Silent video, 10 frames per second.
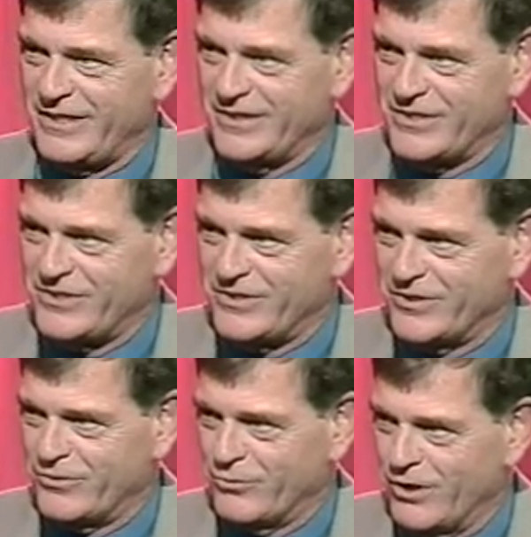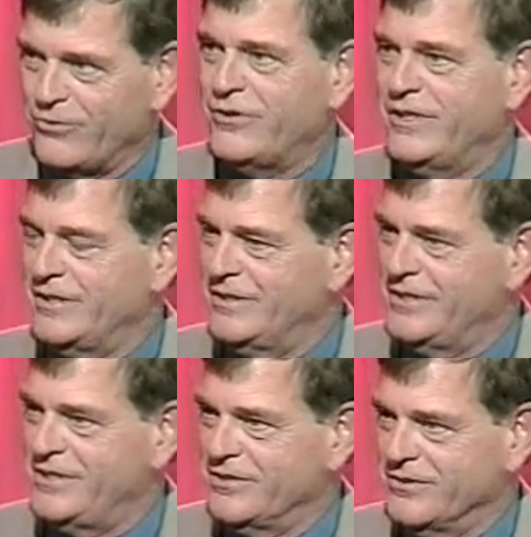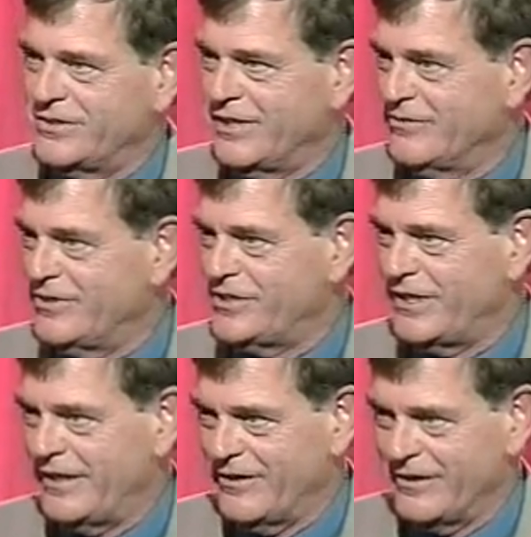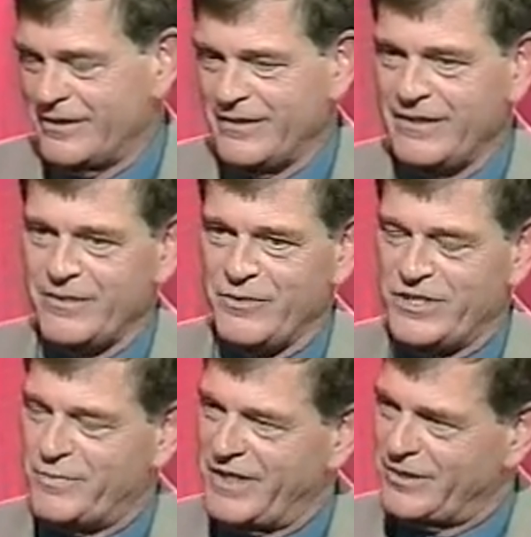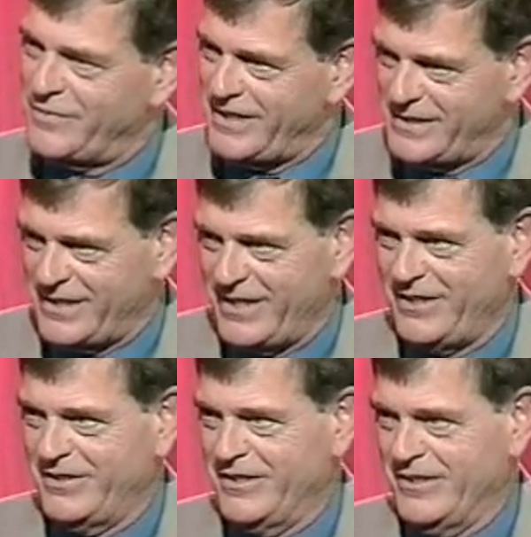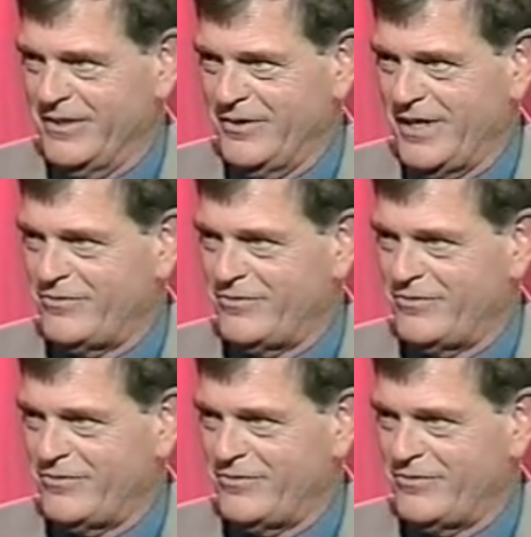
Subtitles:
this as a growth into the digital television era. We expect to maintain that